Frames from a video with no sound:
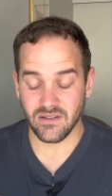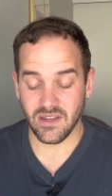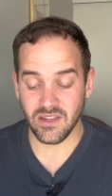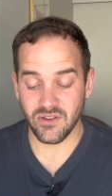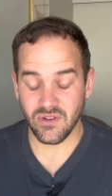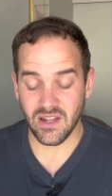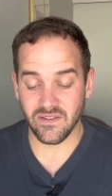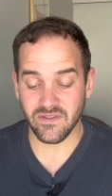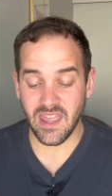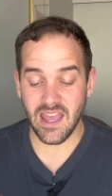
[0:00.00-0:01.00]
that you kind
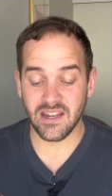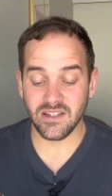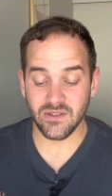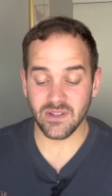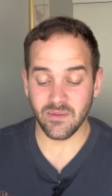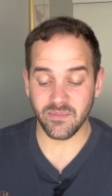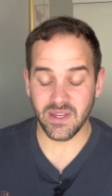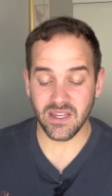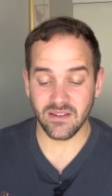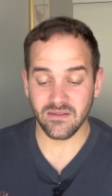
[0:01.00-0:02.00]
of can do
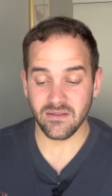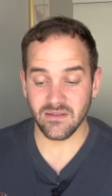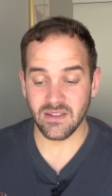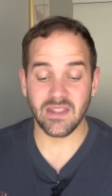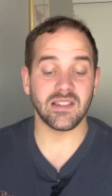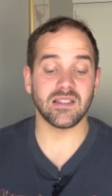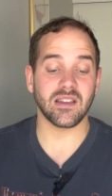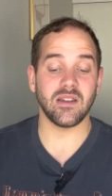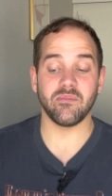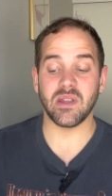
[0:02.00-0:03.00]
something, that this is
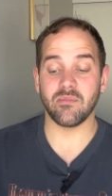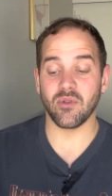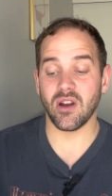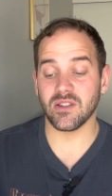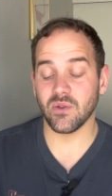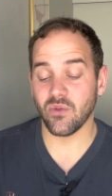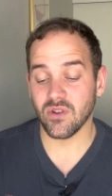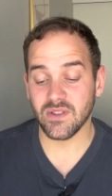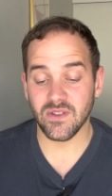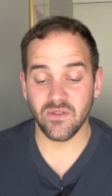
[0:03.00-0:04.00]
kind of being brought
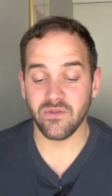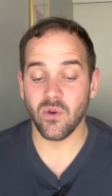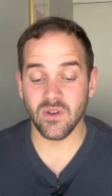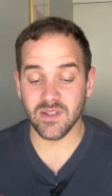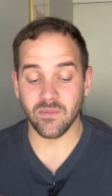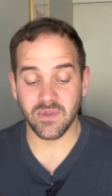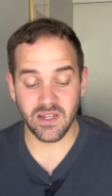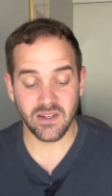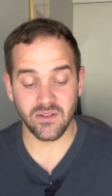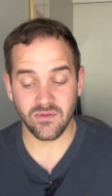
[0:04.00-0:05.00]
towards you for
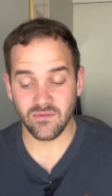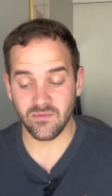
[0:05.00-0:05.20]
something new.